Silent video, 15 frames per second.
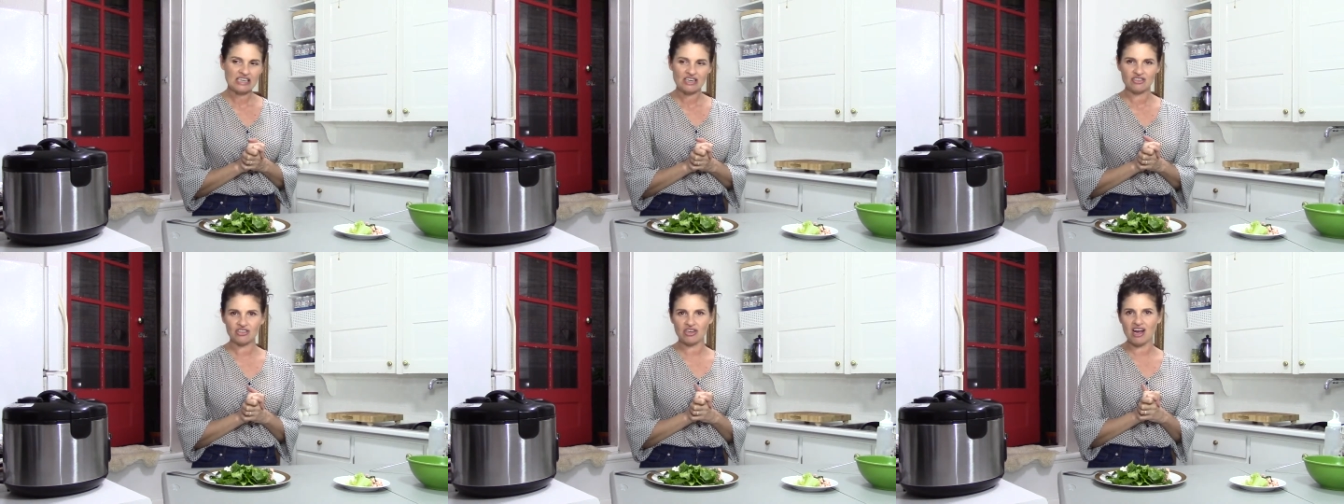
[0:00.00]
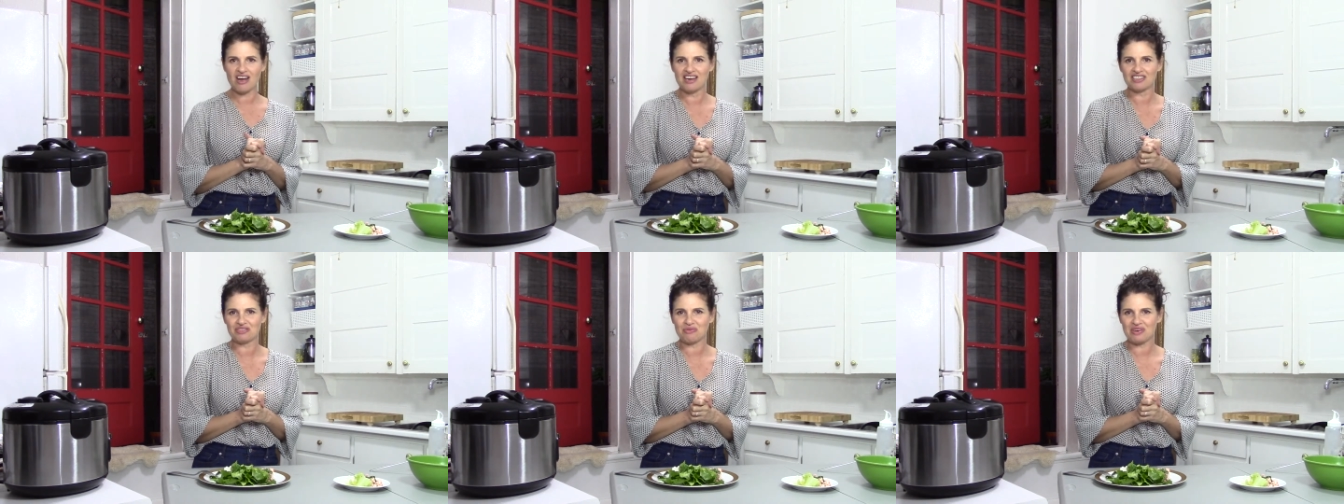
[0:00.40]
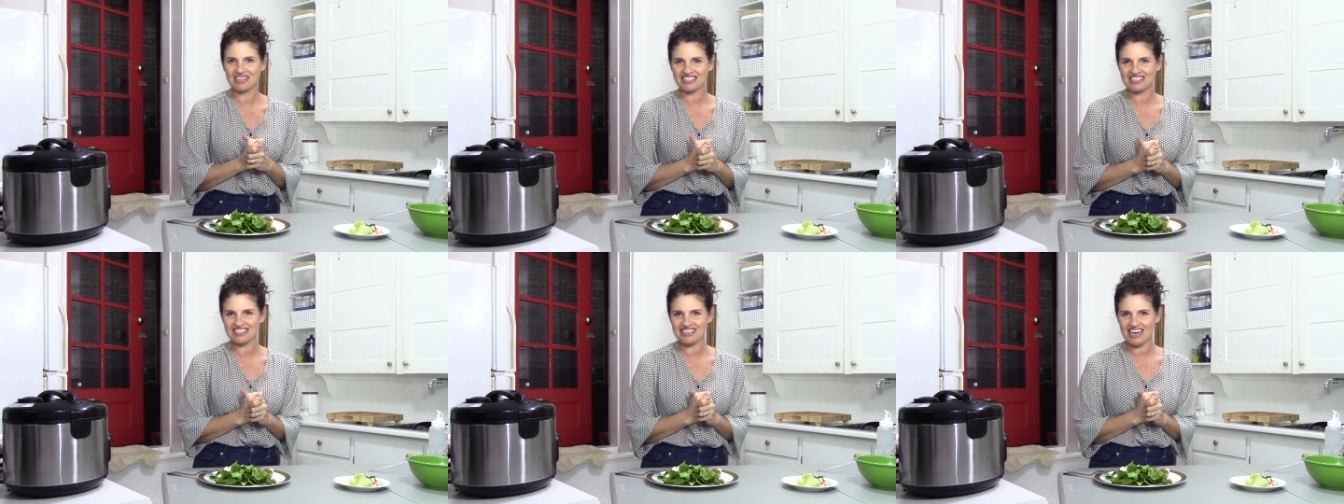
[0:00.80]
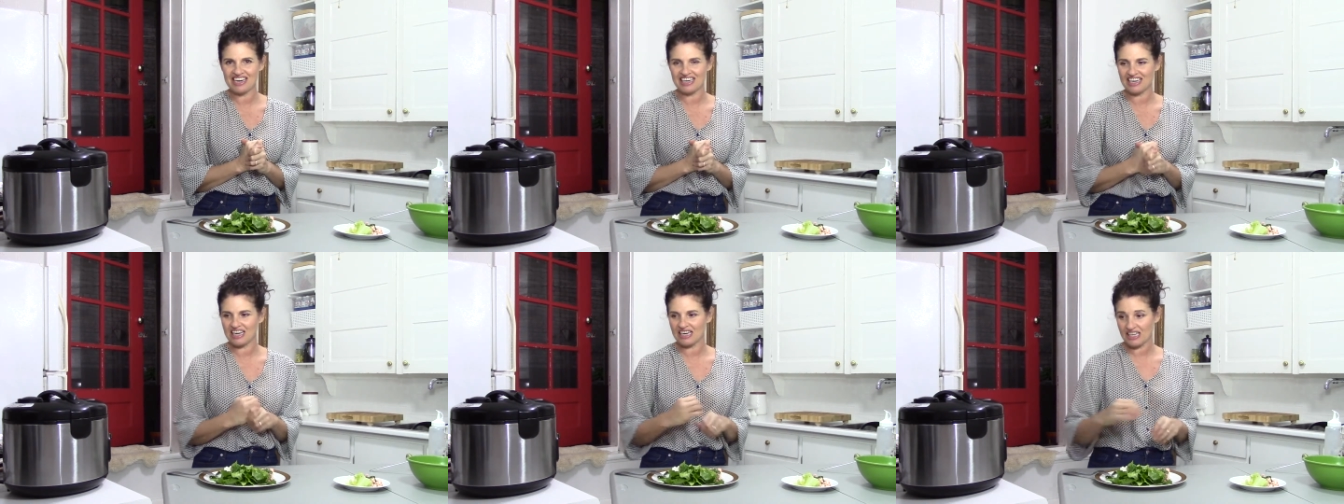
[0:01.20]
Do you guys want to see that
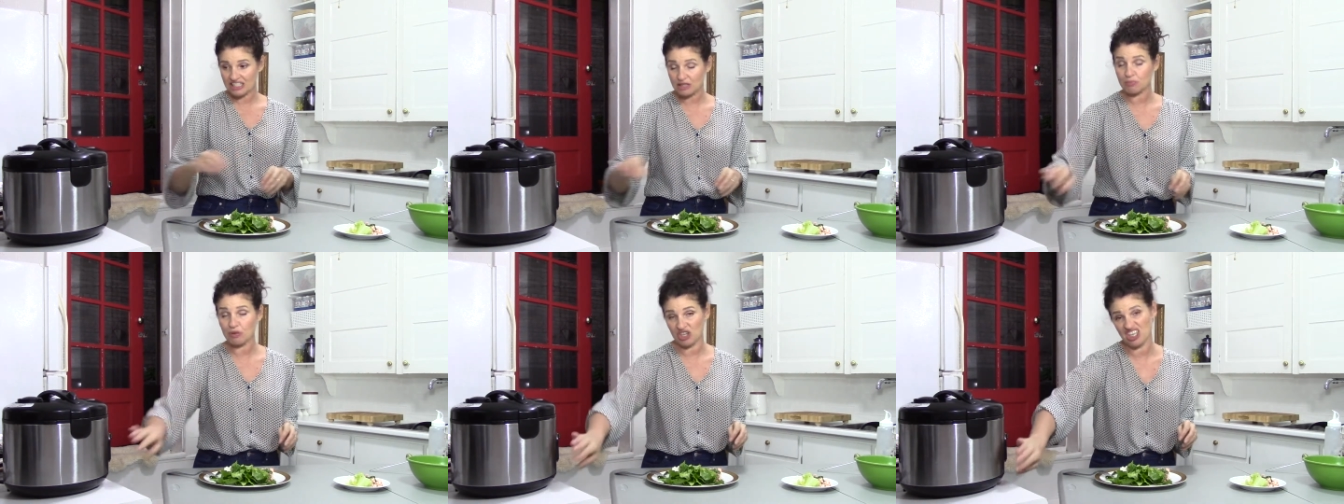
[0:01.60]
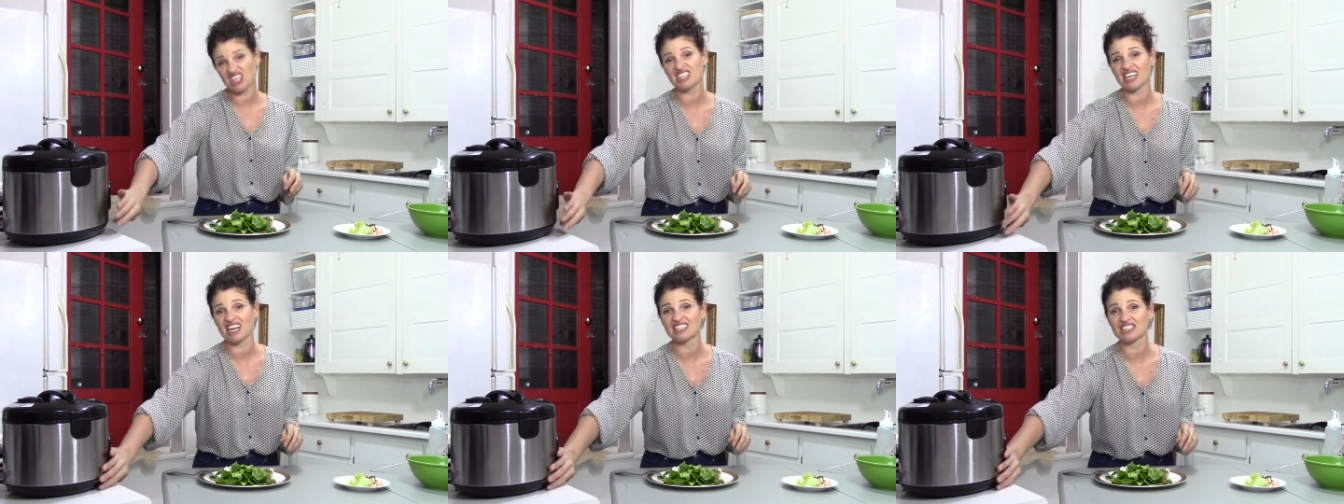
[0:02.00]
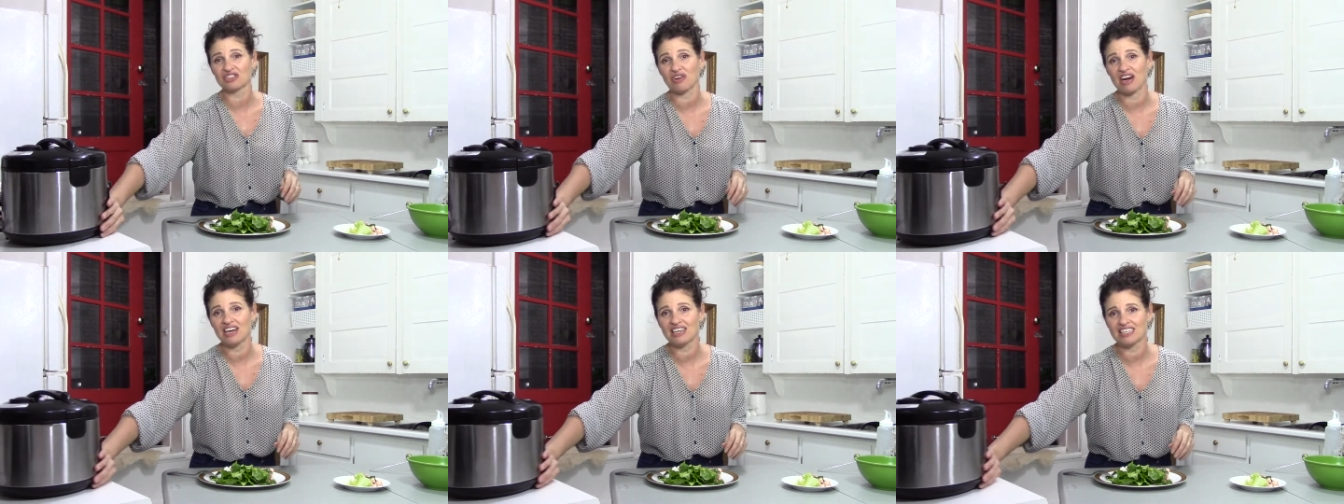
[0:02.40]
again? It's pretty intense, right?